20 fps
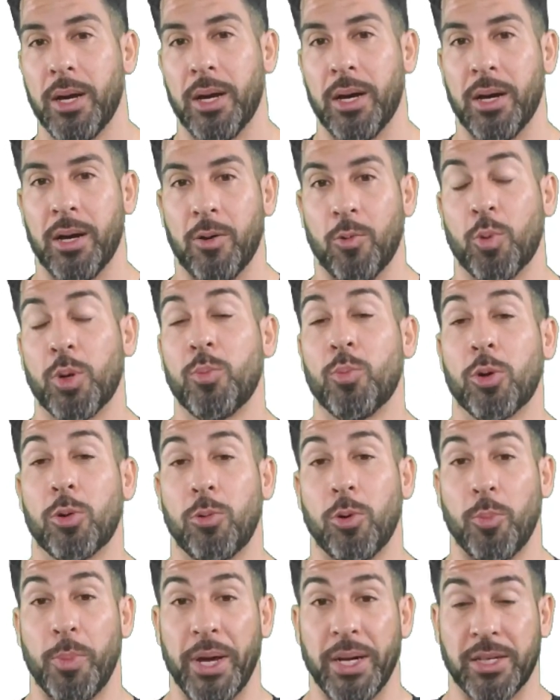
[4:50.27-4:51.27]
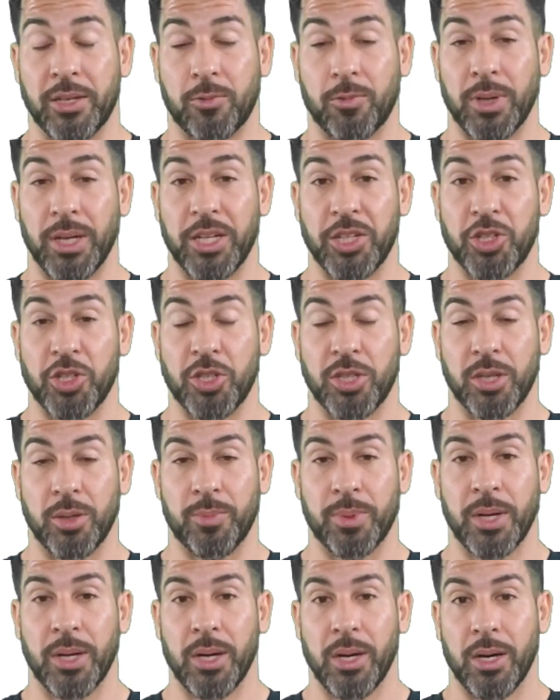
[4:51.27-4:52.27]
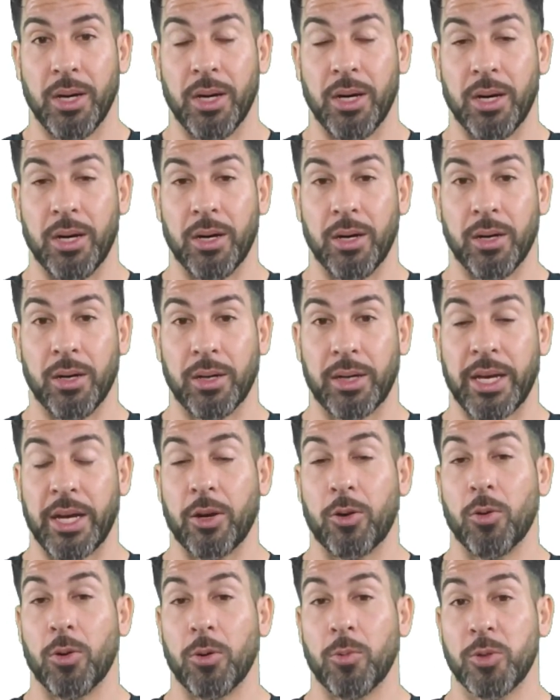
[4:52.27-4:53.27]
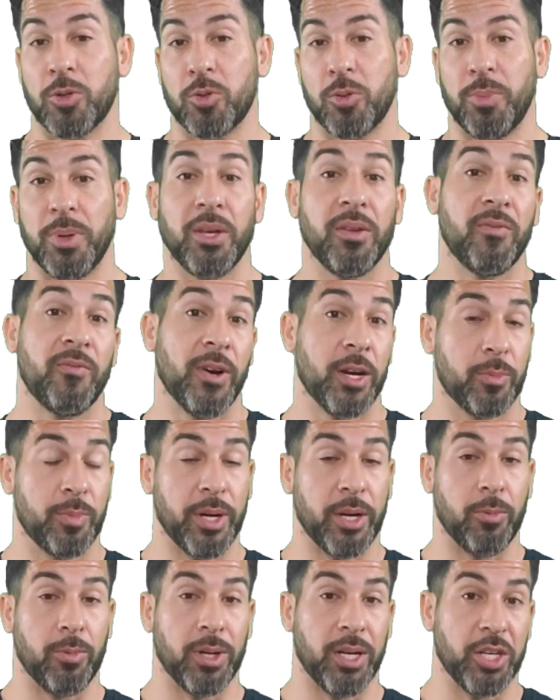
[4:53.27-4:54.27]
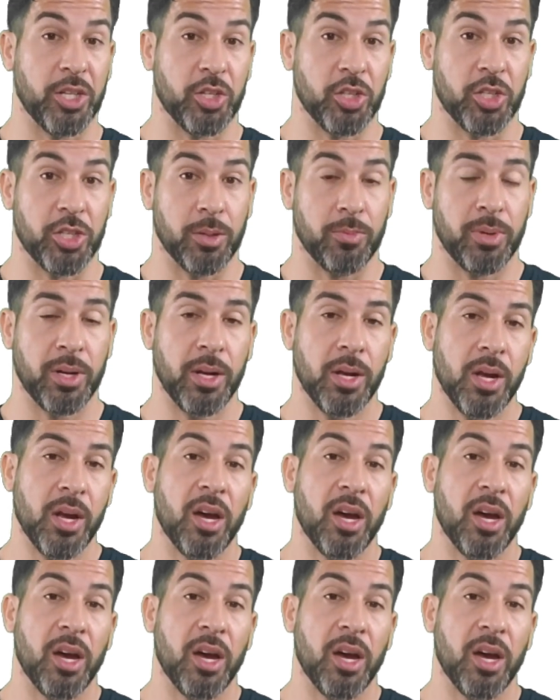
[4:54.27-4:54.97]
romantic relationship category, which would be fuck buddy relationship.